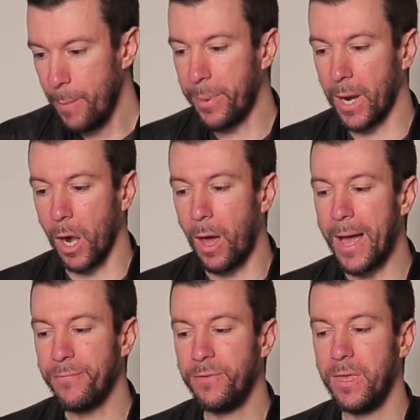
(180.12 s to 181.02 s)
but a
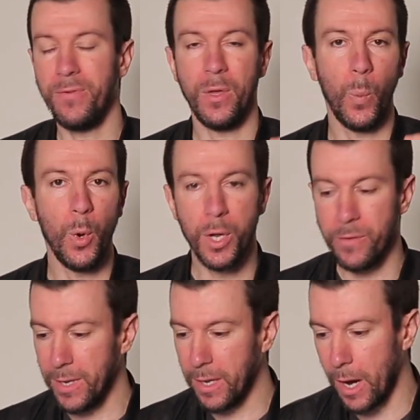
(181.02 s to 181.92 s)
life-giving word
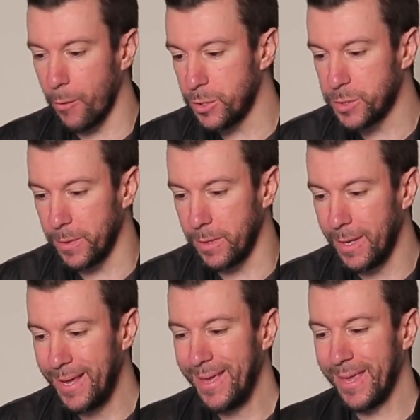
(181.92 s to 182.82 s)
of encouragement
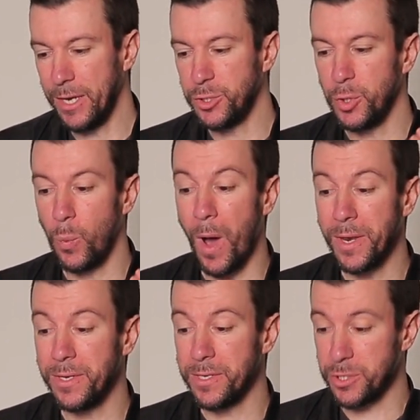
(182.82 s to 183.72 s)
can do
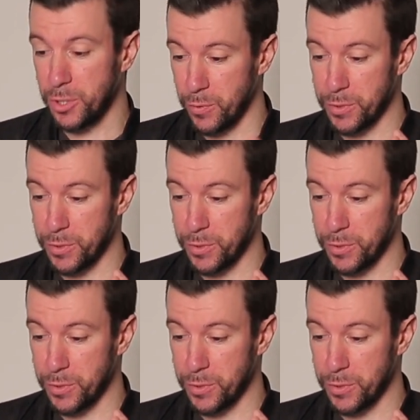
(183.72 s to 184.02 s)
wonders to